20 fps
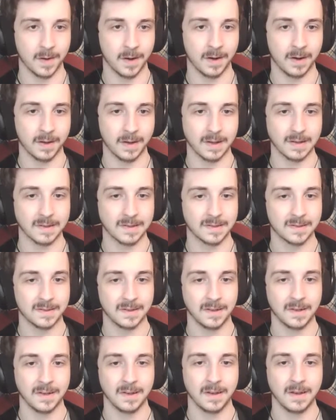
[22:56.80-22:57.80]
I guess.
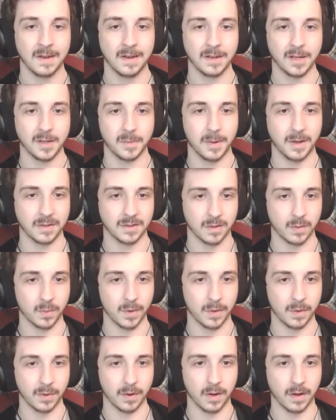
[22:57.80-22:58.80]
Depends on
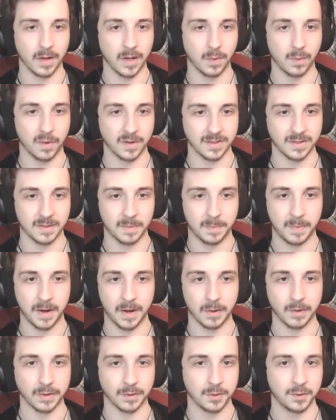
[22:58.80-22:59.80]
whether or not he wants to
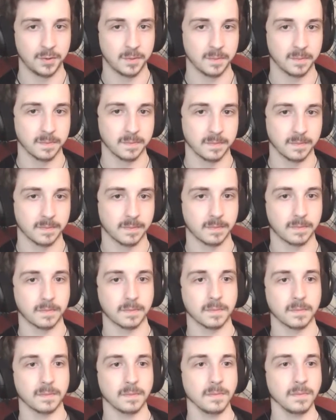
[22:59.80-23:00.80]
perish.
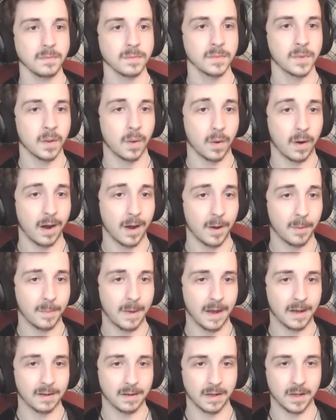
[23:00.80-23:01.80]
Or how
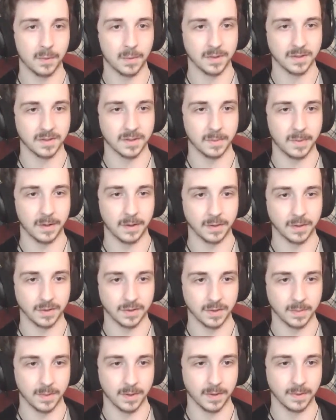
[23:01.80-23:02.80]
badly he wants to perish, I
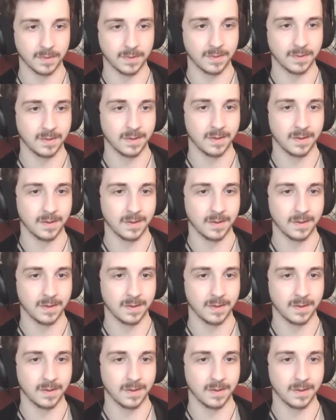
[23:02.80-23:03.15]
suppose.